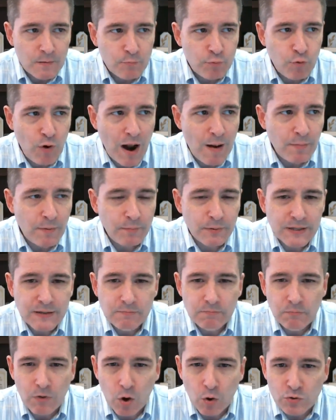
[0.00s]
probably
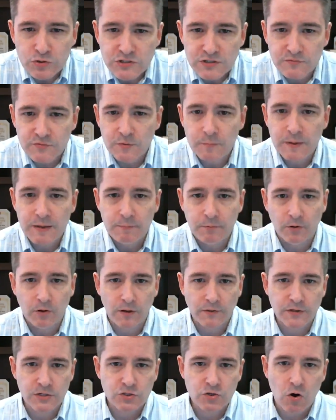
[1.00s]
most of the people
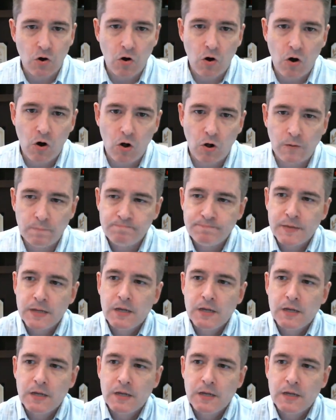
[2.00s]
on this call,